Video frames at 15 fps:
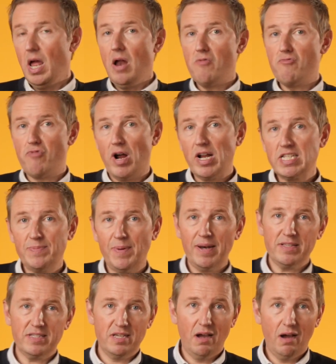Write about a
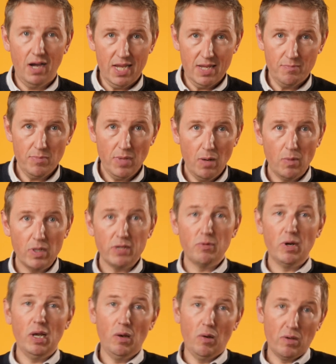time when you were
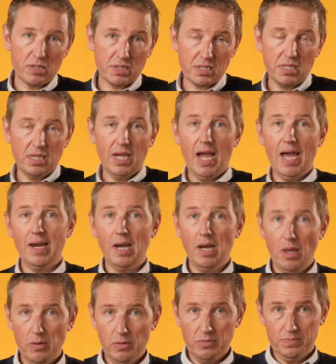lost and
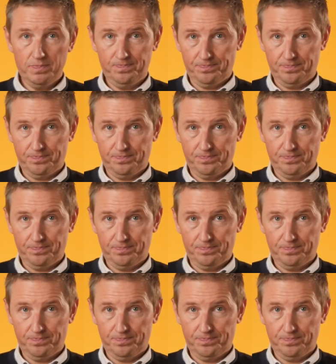alone.